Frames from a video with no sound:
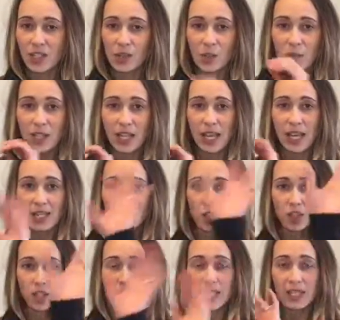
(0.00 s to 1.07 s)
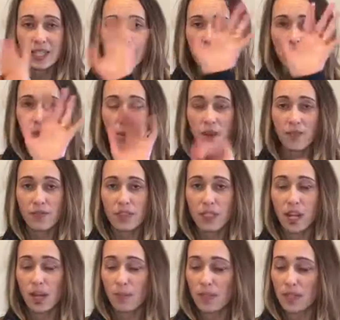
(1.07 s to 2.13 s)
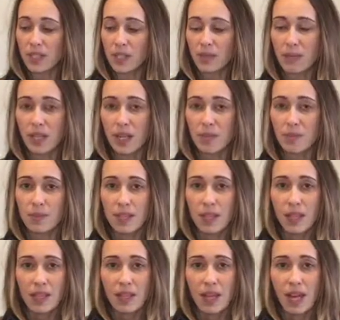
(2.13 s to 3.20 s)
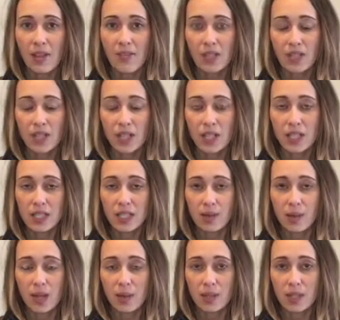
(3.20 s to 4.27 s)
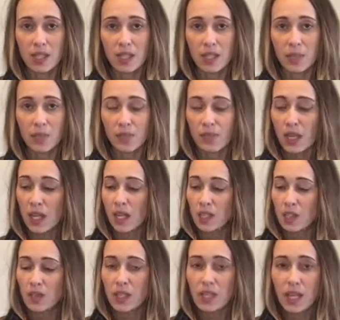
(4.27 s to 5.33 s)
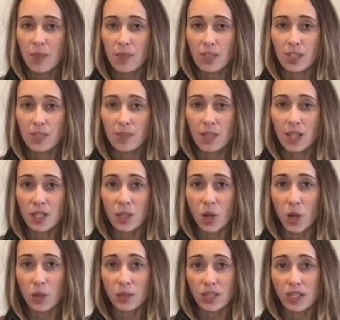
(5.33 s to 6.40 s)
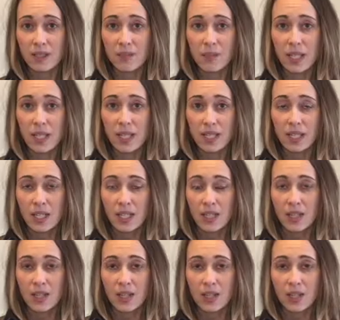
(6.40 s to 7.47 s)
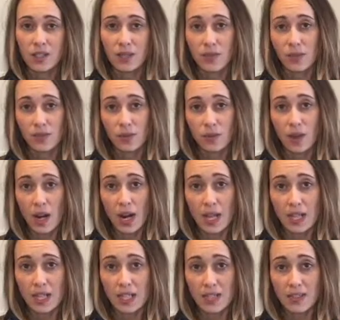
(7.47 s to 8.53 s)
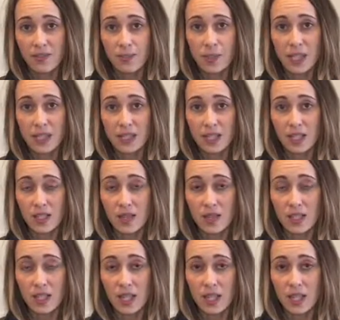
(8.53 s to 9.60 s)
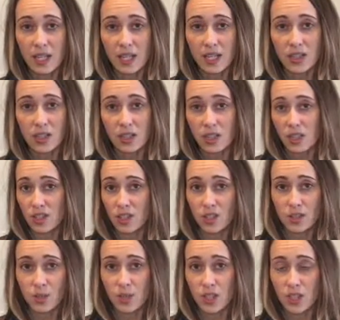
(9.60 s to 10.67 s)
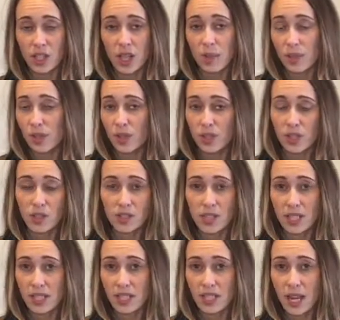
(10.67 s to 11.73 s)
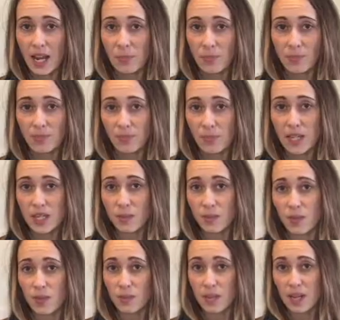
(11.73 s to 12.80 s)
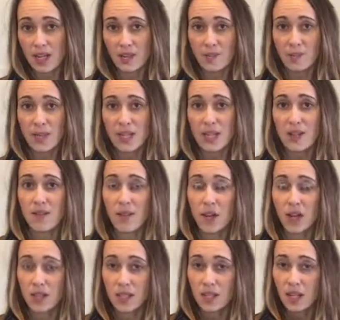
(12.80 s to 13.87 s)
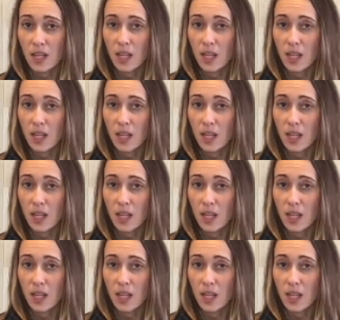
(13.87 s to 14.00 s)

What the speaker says: It normally has greens that come off the top, but sometimes they have the greens, sometimes they don't. So this happens to be a golden beet. There are different varieties of beets that you can get, and it's good to switch it up. You can use any type of beet when you're making beet kvass.